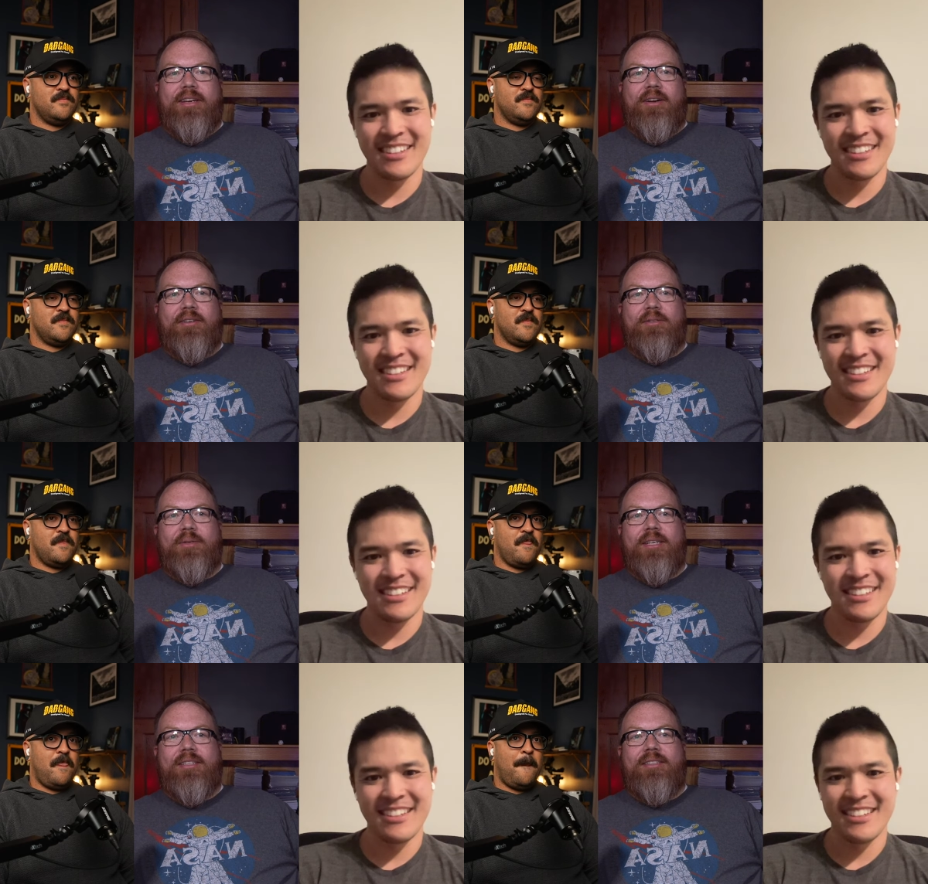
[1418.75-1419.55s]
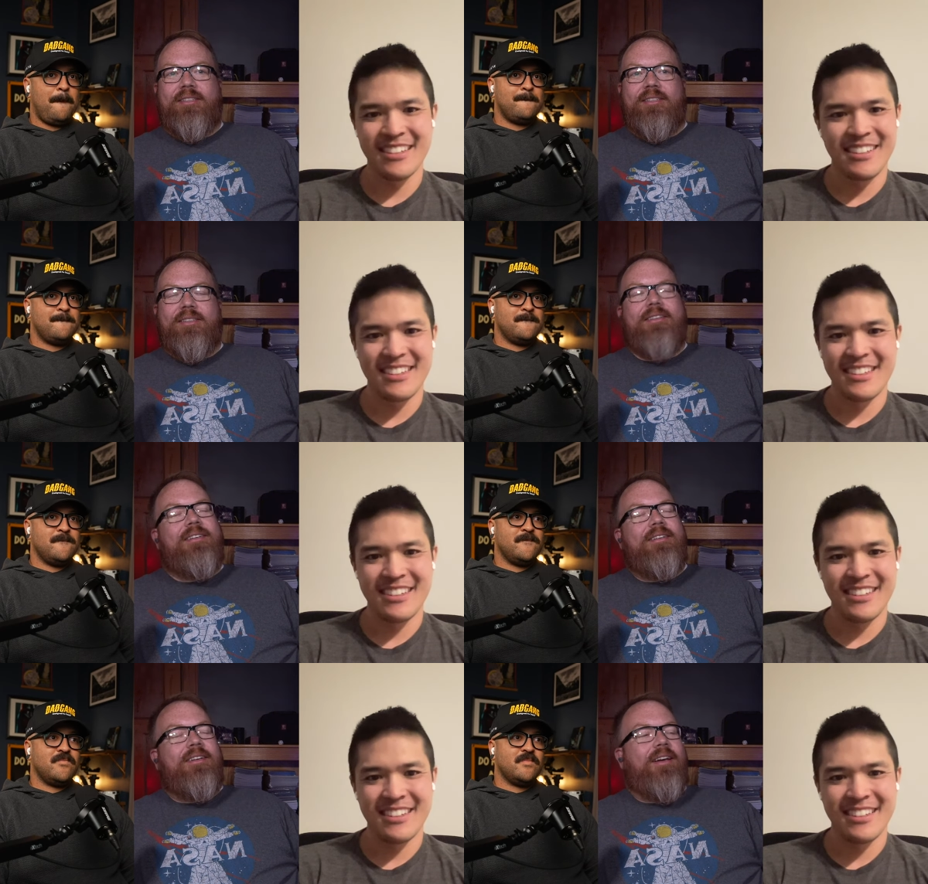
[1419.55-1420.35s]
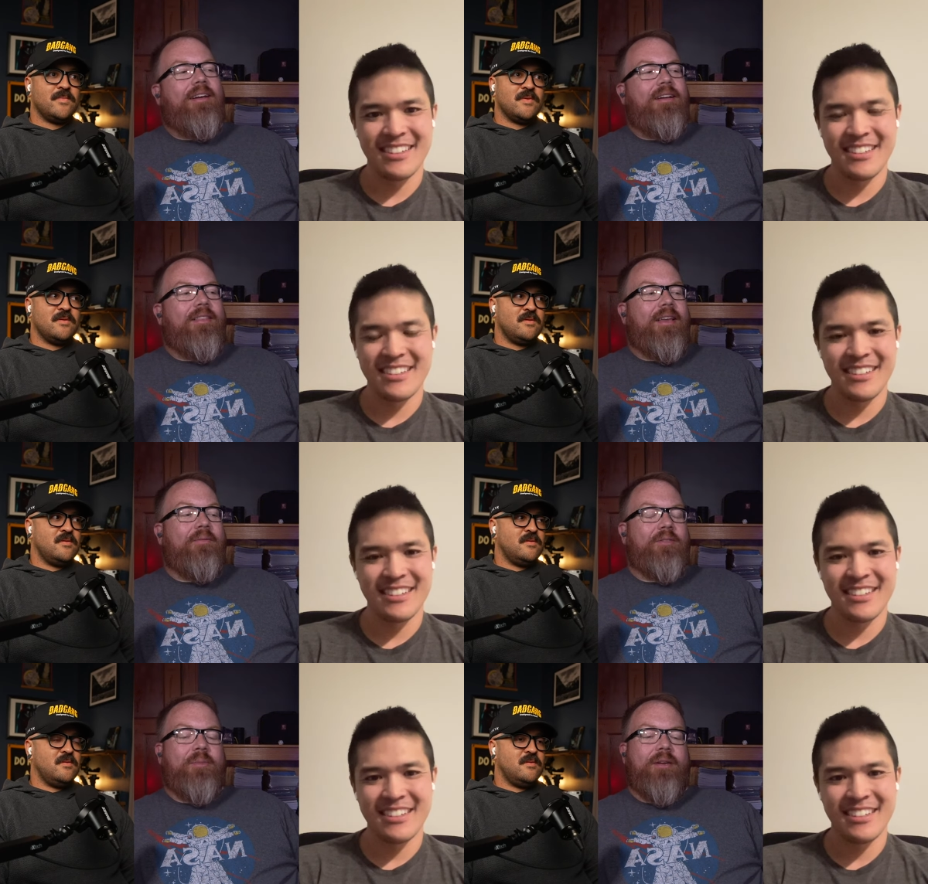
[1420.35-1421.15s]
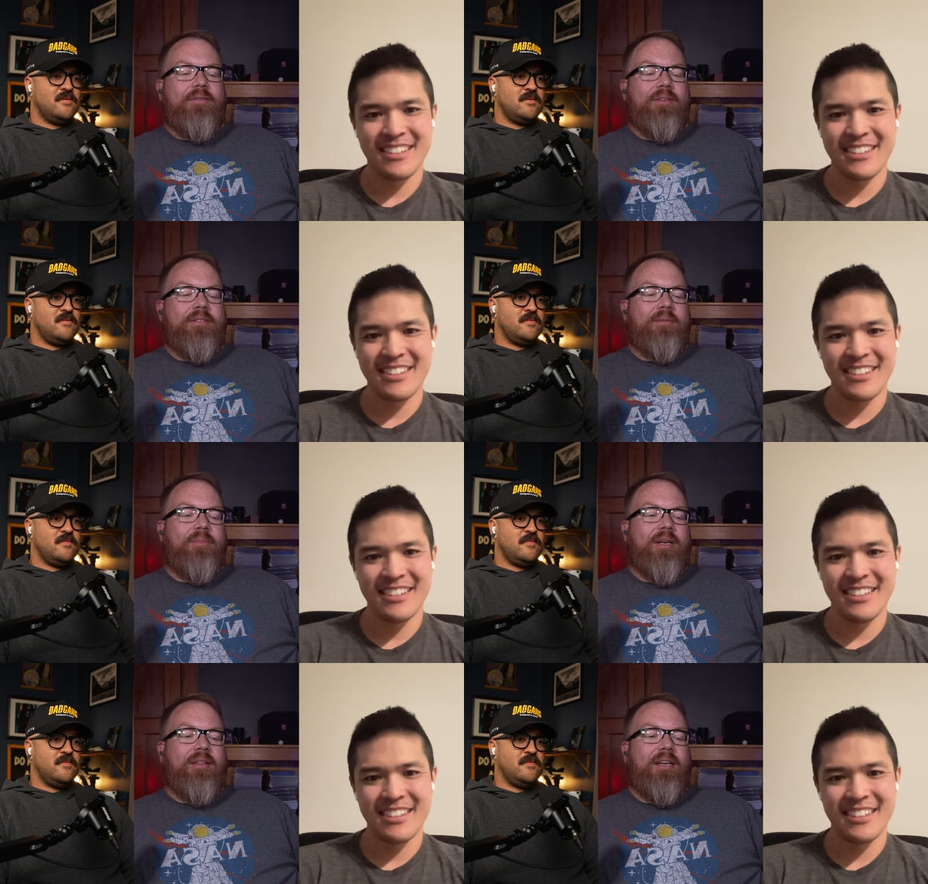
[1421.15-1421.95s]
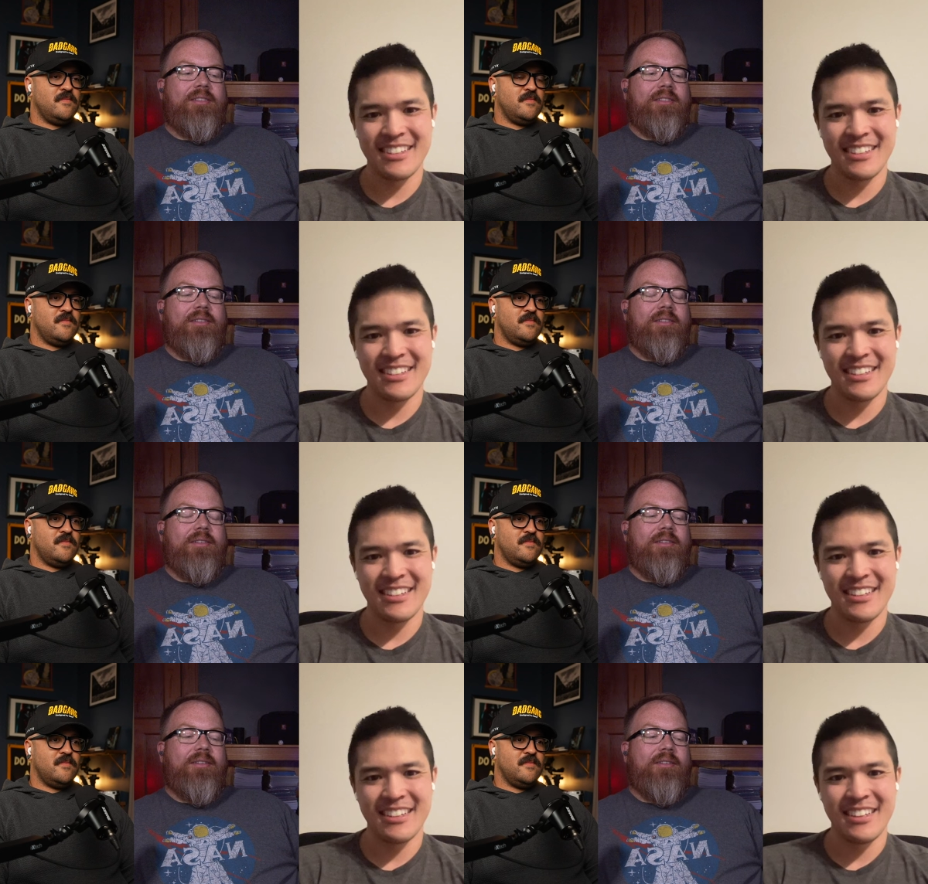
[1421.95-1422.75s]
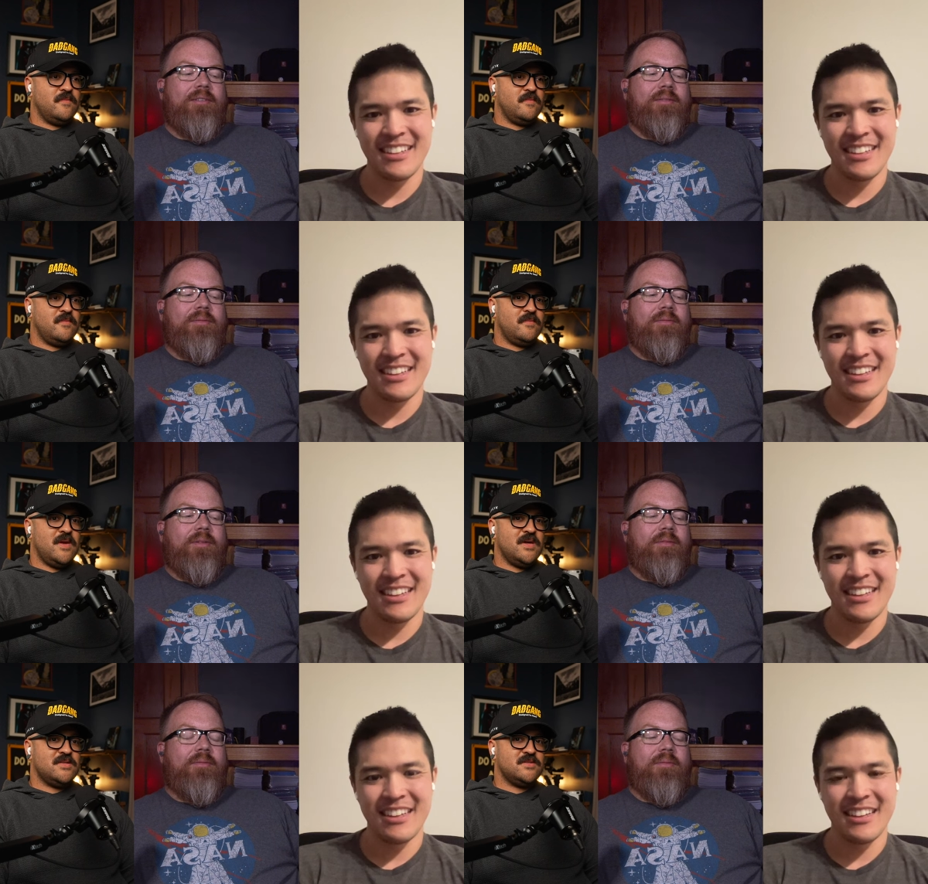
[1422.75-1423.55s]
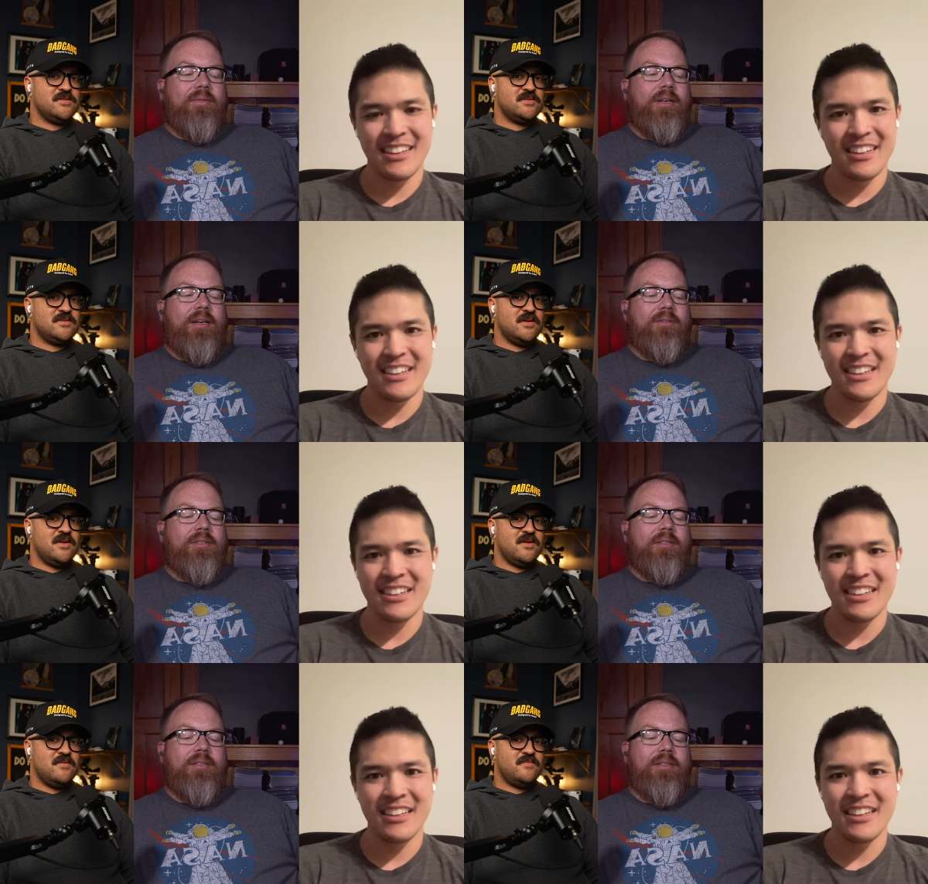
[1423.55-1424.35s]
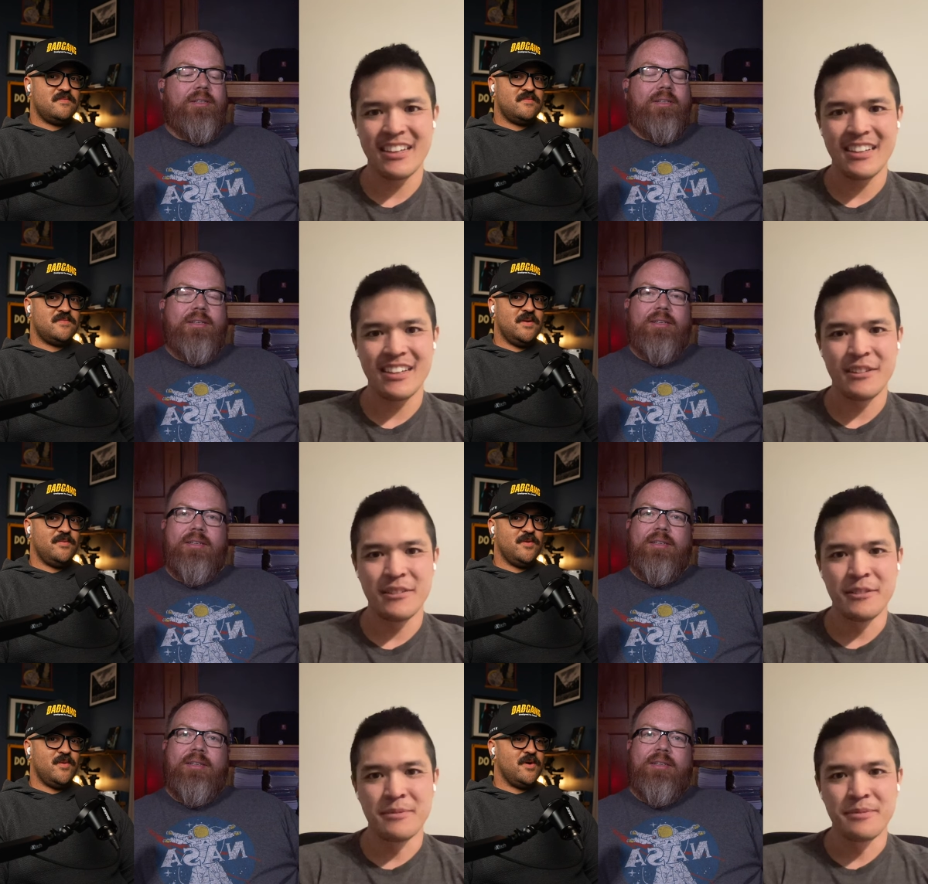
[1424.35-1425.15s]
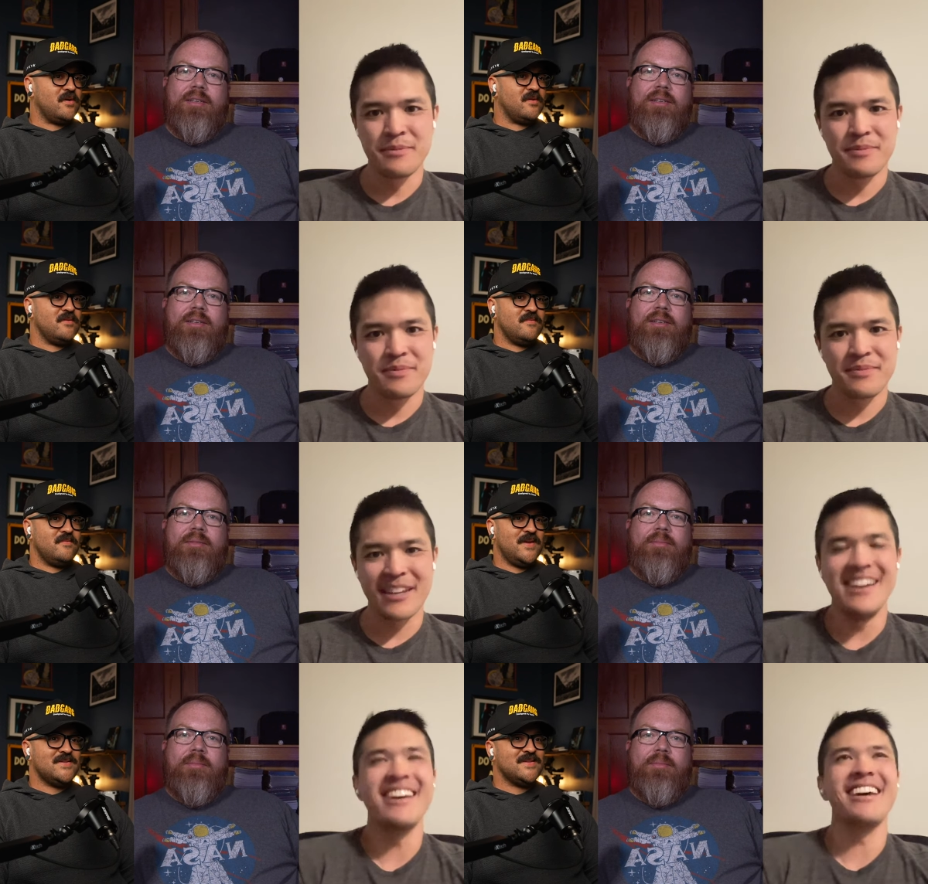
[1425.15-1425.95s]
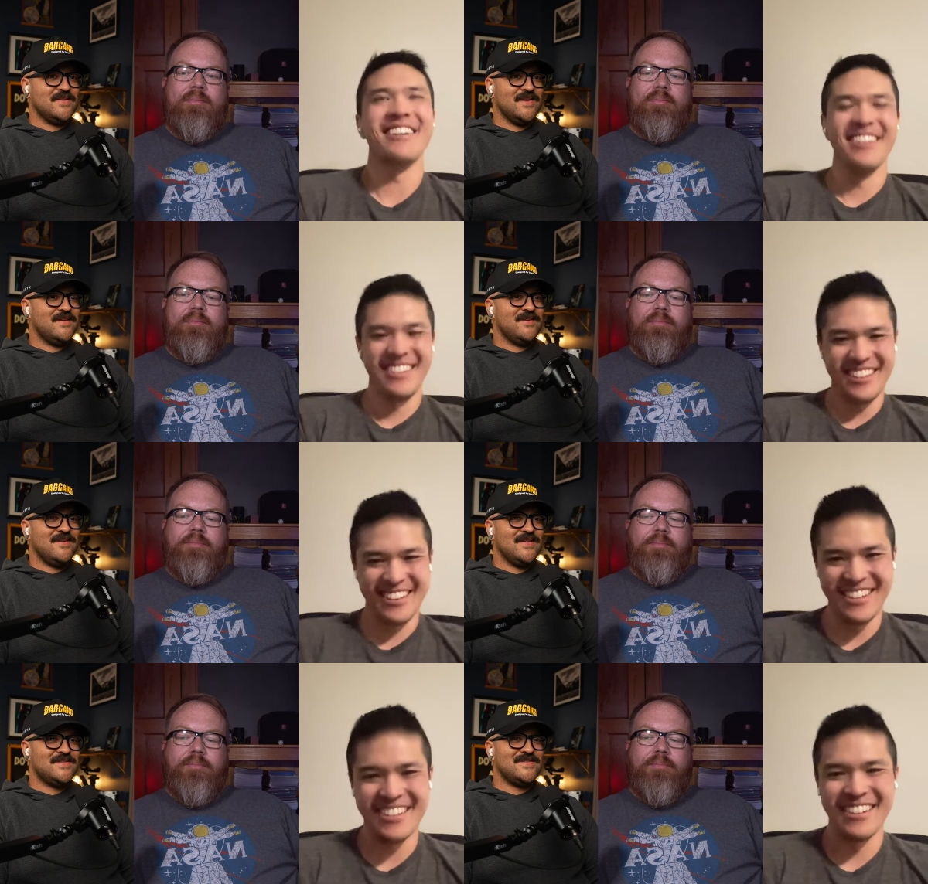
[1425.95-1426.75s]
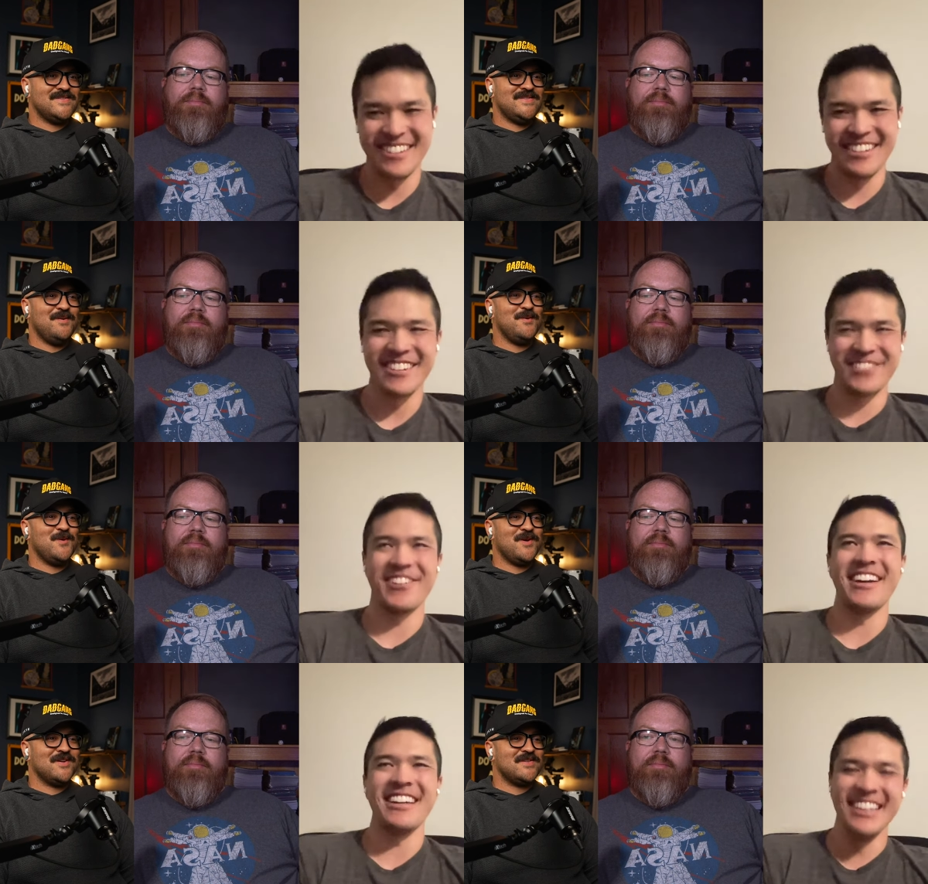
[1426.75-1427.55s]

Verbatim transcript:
Speaker 1: kids. Uh, that was my first big lesson.
Speaker 2: Well, yeah, it's else? just uh, double the work mm-hmm. basically. It's double the work,